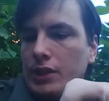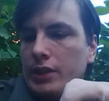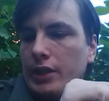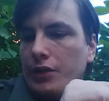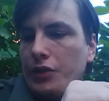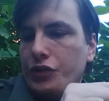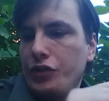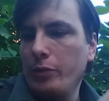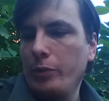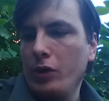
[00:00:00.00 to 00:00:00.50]

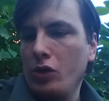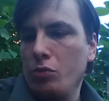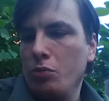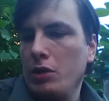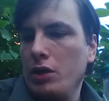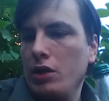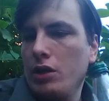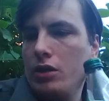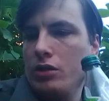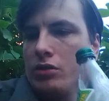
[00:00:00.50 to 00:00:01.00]
the topic of
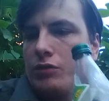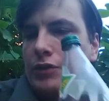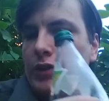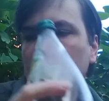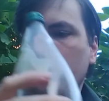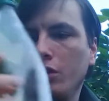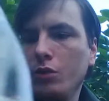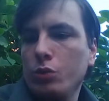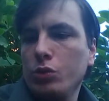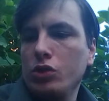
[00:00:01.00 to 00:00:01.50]
my last
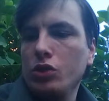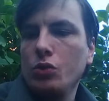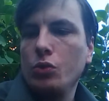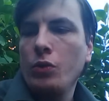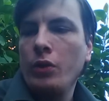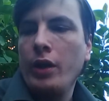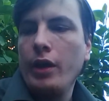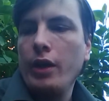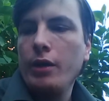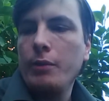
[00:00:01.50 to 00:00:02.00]
video was
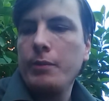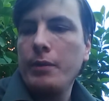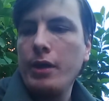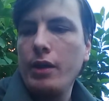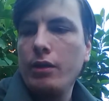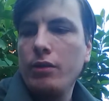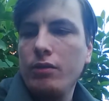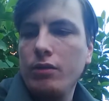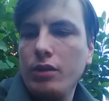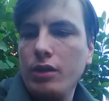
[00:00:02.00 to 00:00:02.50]
talking
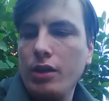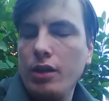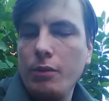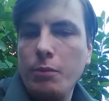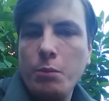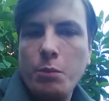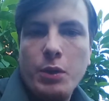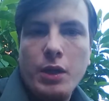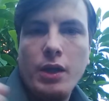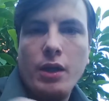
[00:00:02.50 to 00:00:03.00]
about the
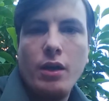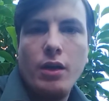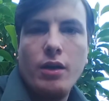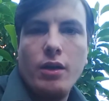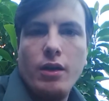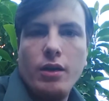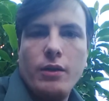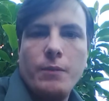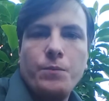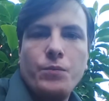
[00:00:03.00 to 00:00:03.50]

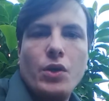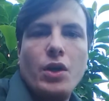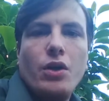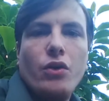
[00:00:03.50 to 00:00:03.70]
impending